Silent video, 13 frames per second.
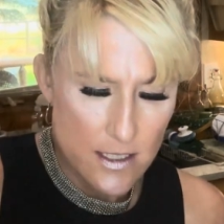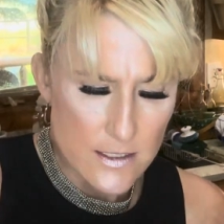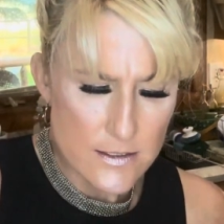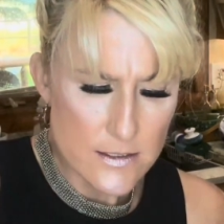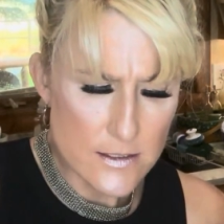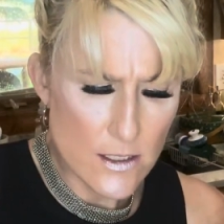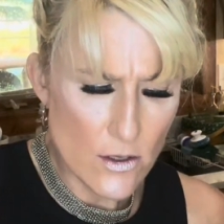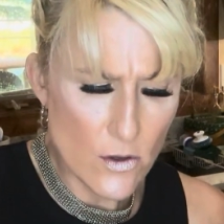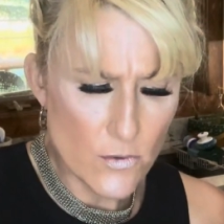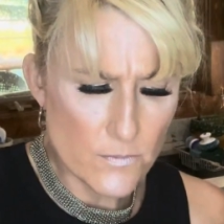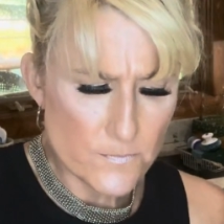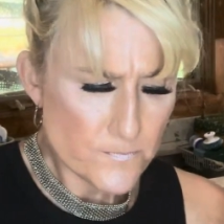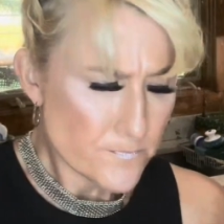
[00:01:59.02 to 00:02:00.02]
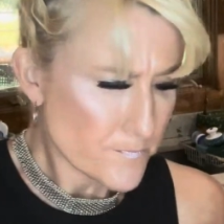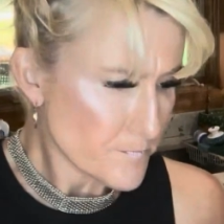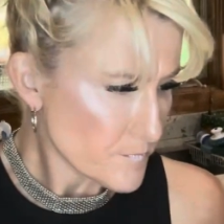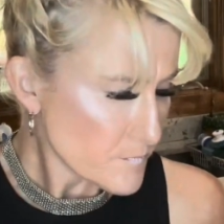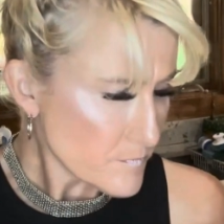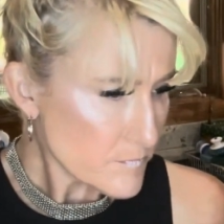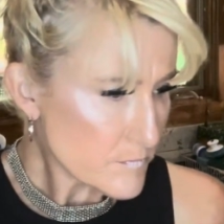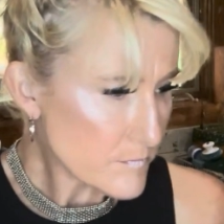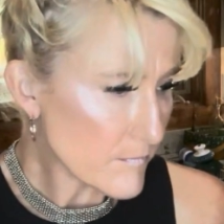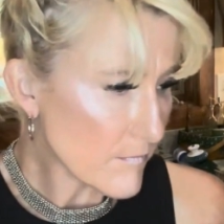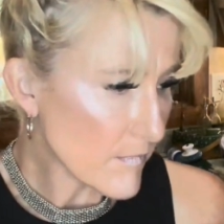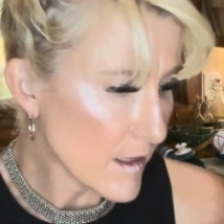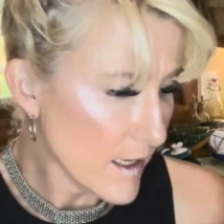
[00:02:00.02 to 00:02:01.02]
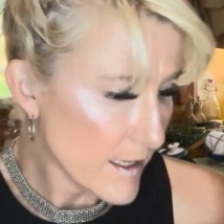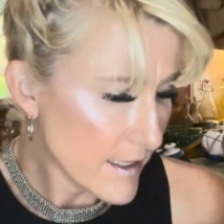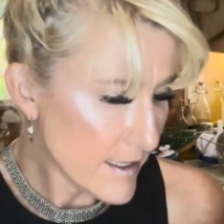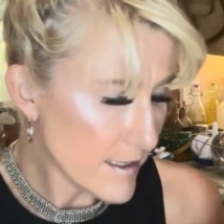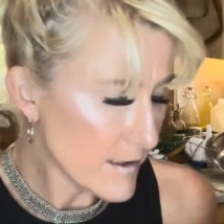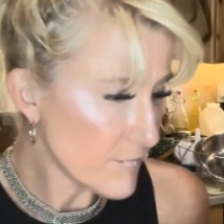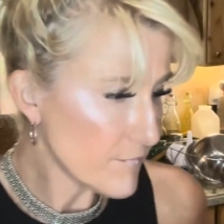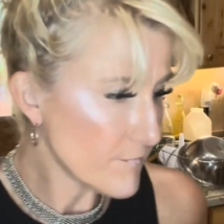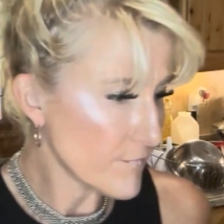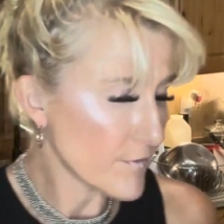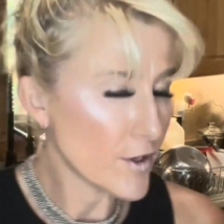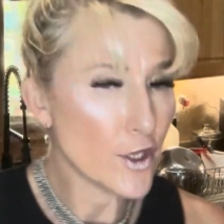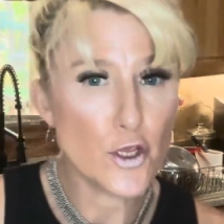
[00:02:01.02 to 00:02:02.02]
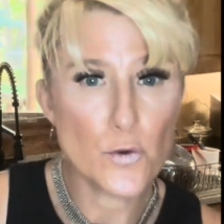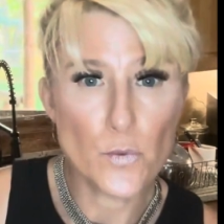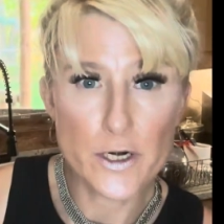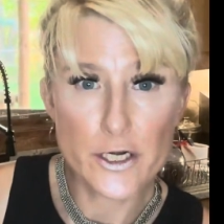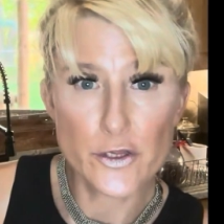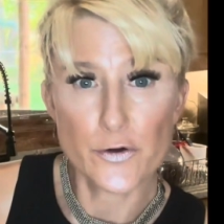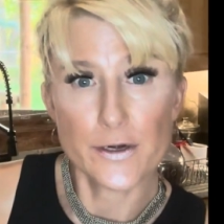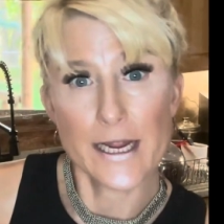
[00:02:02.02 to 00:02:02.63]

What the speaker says: So if you want to learn